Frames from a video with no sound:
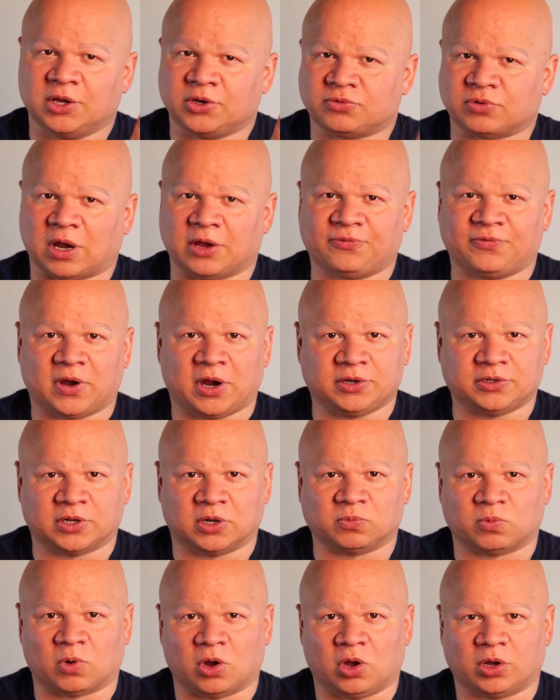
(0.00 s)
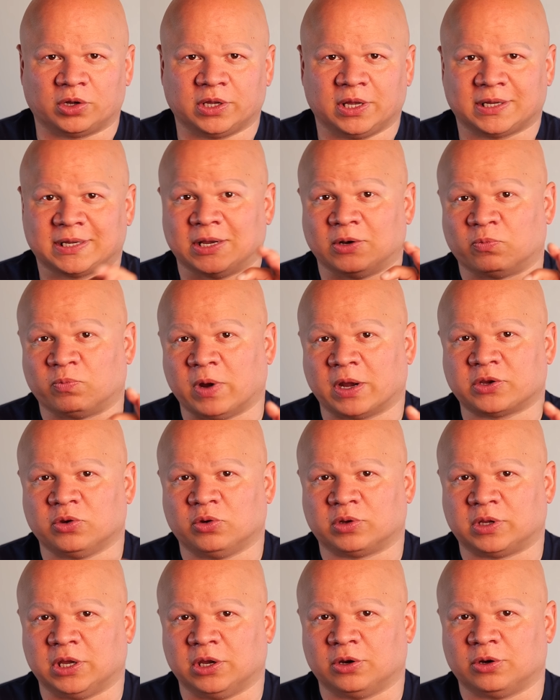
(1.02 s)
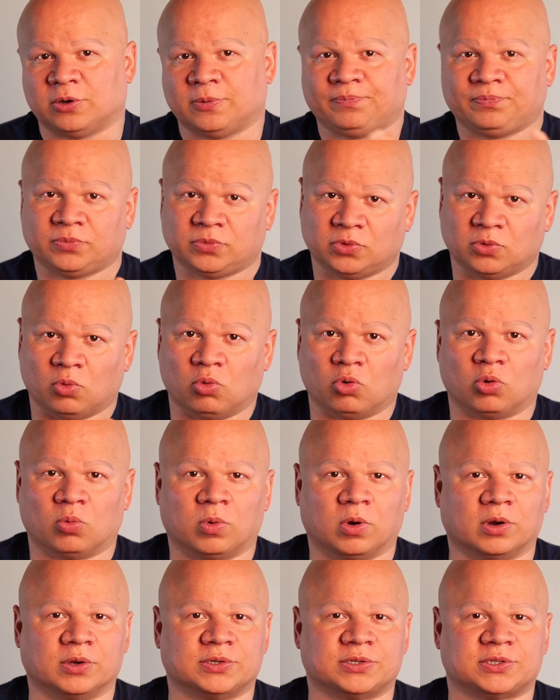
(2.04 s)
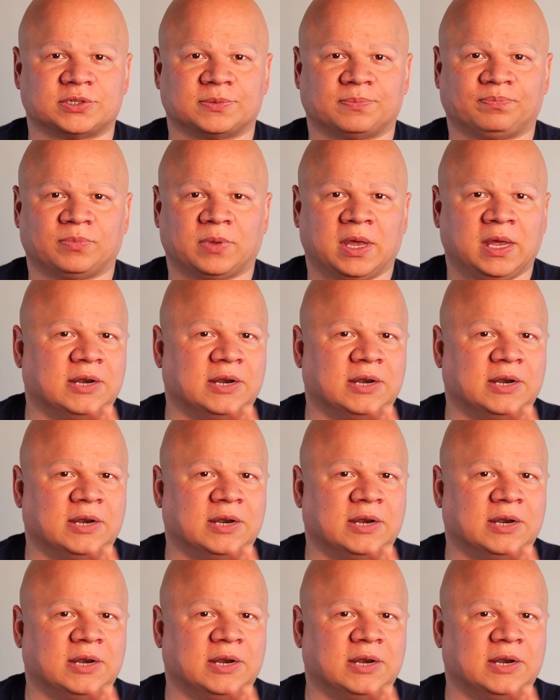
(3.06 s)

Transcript: dry fire done wrong can wreck your gear or worse.